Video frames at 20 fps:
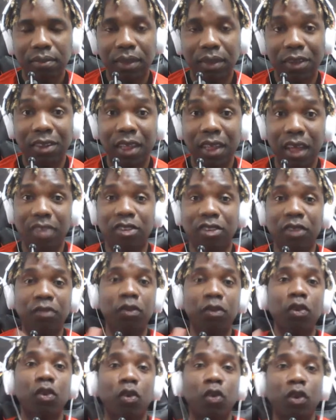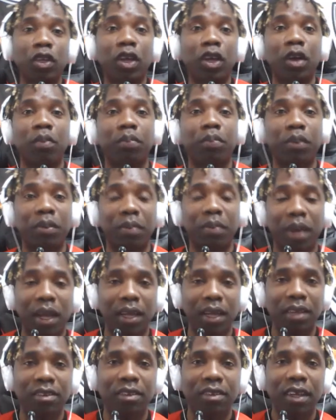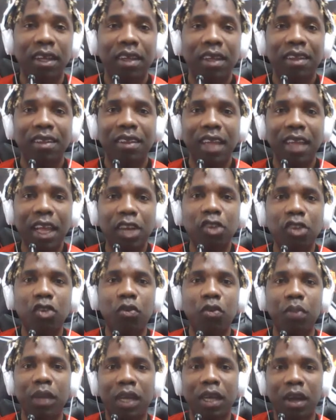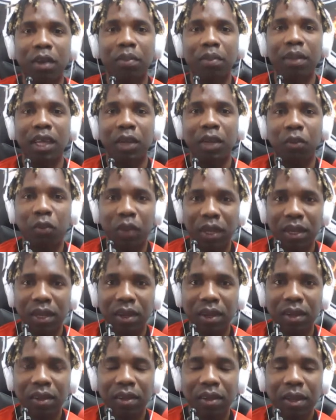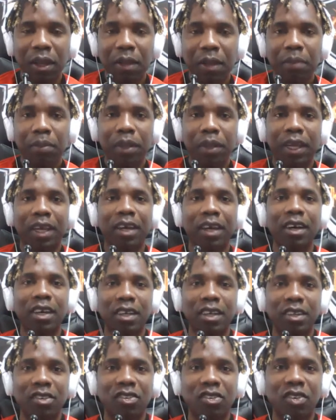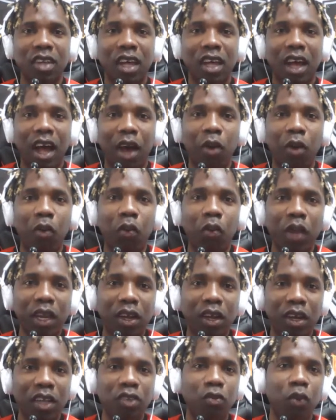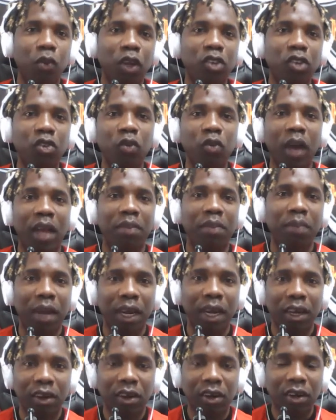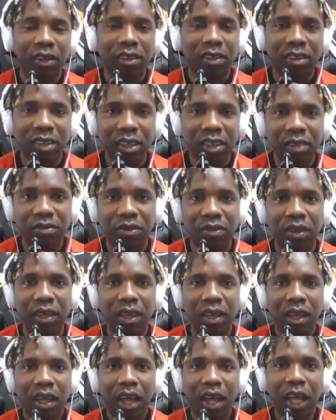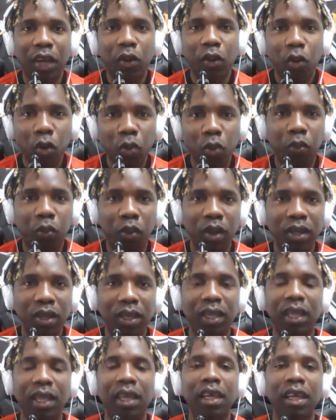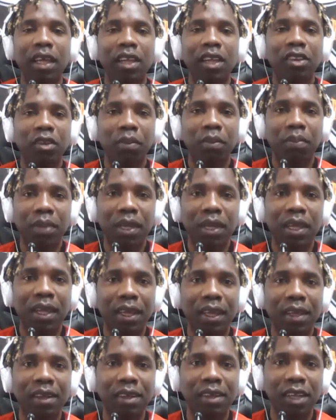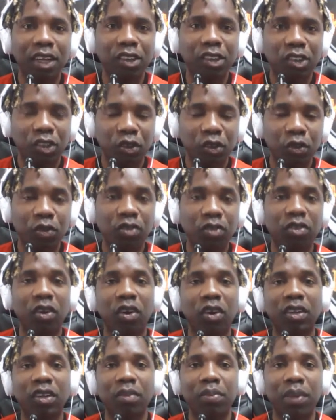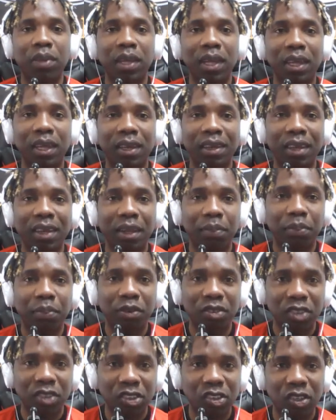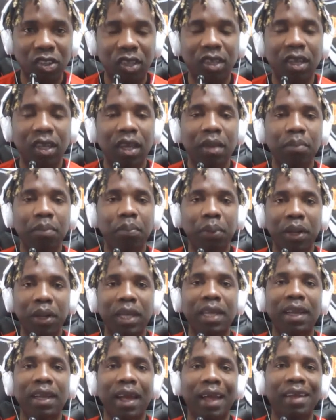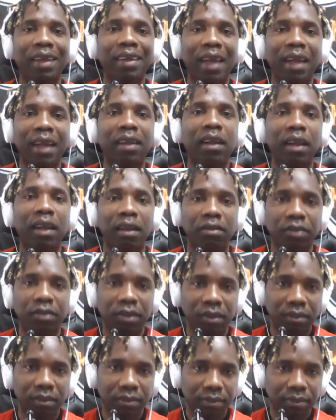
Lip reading: Thus, if you don't compromise, then you become a winner, because a winner is what you admire on TV and hope one day to be in their shoes or to be in their position playing at that level.